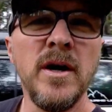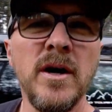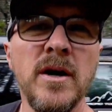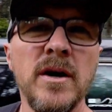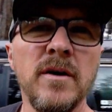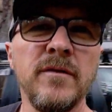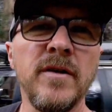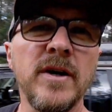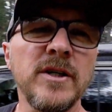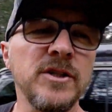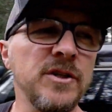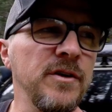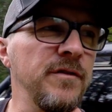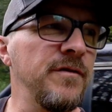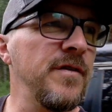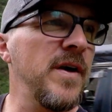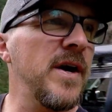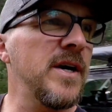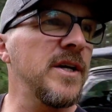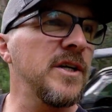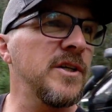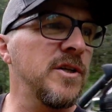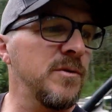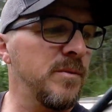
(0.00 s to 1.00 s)
I've actually
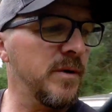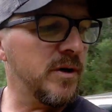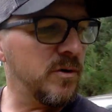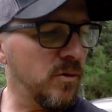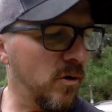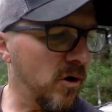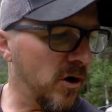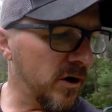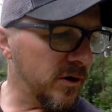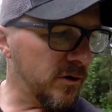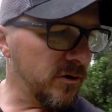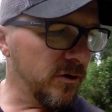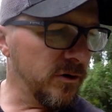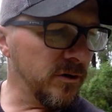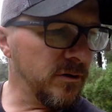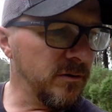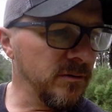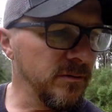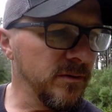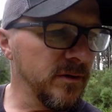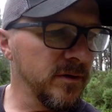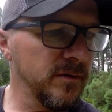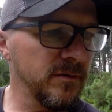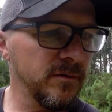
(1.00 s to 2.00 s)
found it to be quite good,
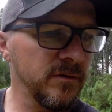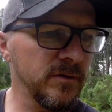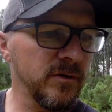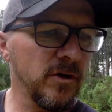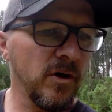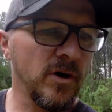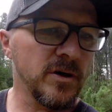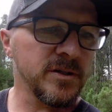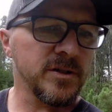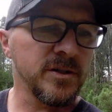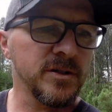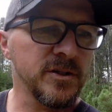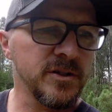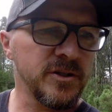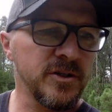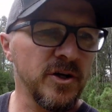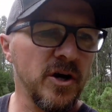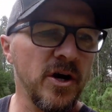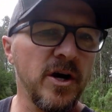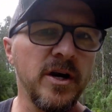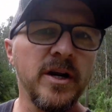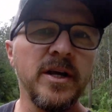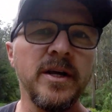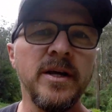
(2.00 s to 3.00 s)
nice and
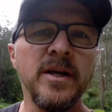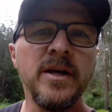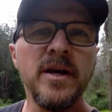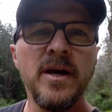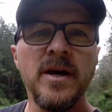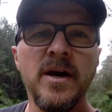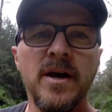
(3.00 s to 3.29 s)
sturdy.